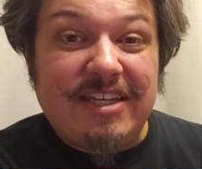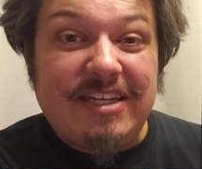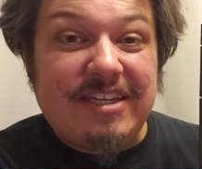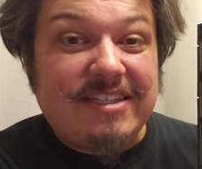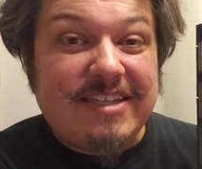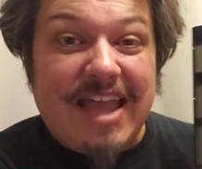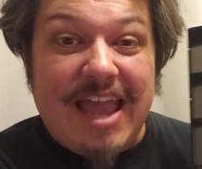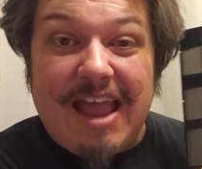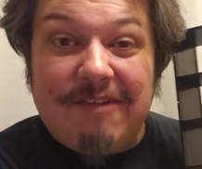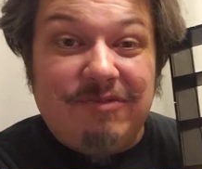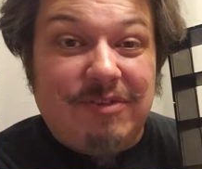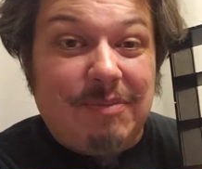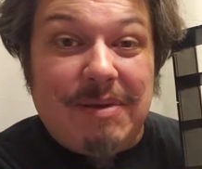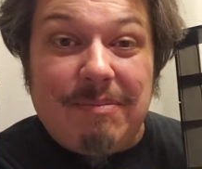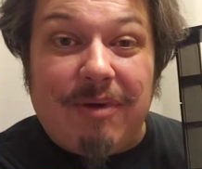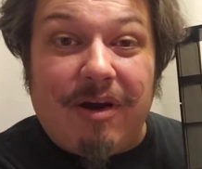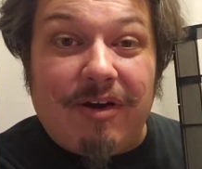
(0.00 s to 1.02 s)
It doesn't have to
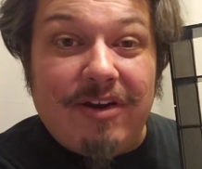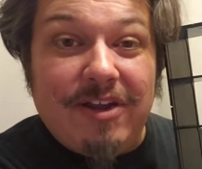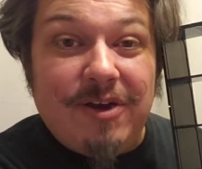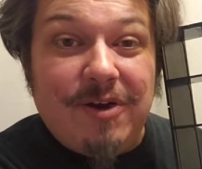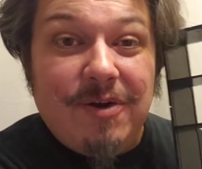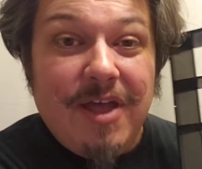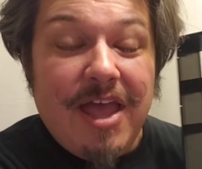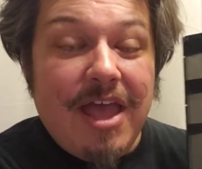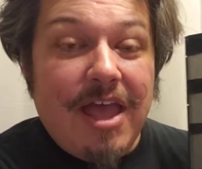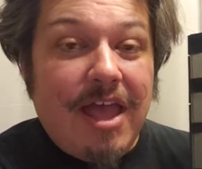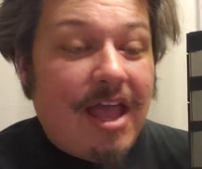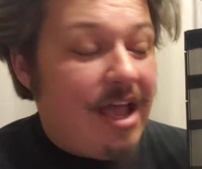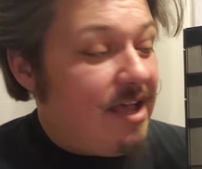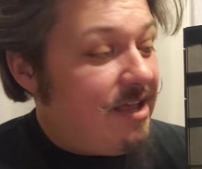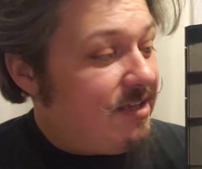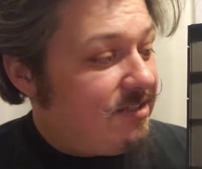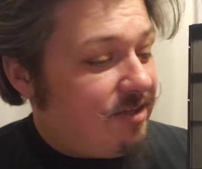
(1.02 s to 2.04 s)
be Mario,
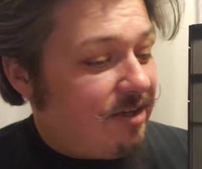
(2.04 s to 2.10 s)
as